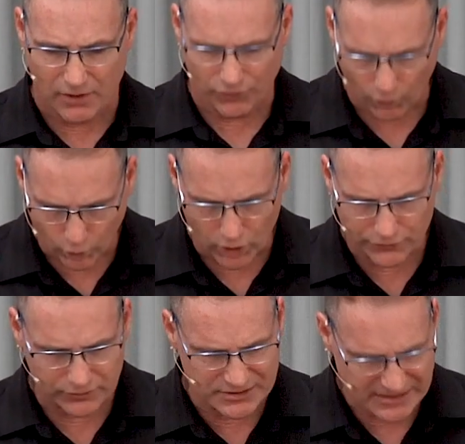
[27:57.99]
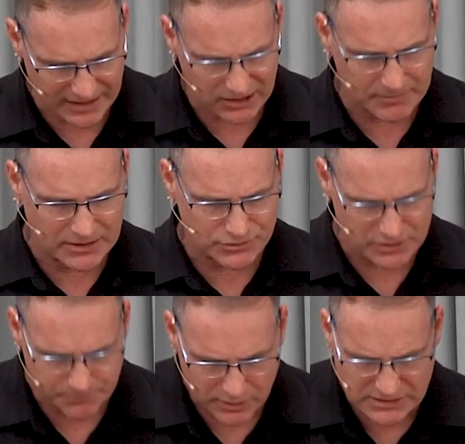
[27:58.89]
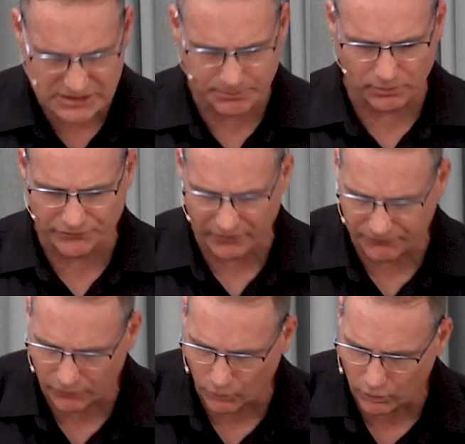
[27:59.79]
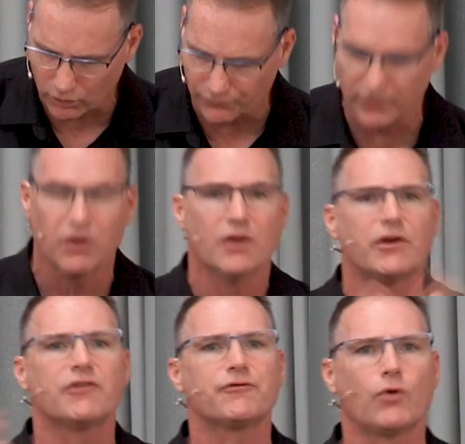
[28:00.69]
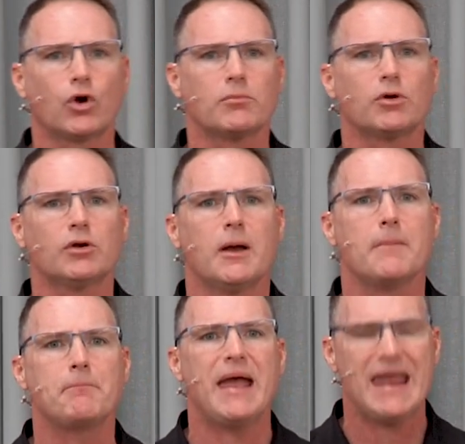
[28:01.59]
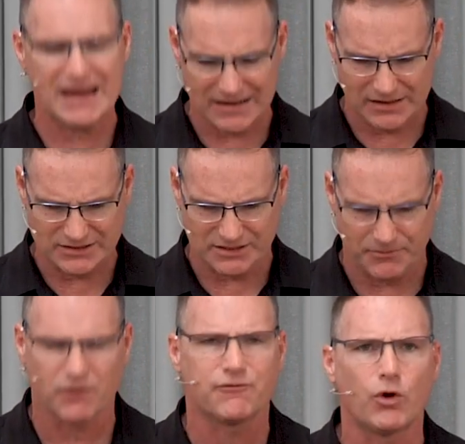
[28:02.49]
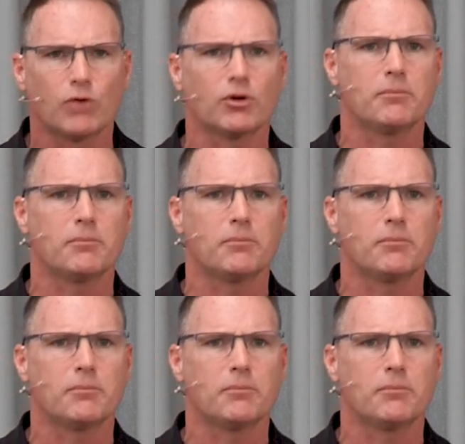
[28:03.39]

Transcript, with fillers: The worthless elementary principles of the world, their, their former paganism, their former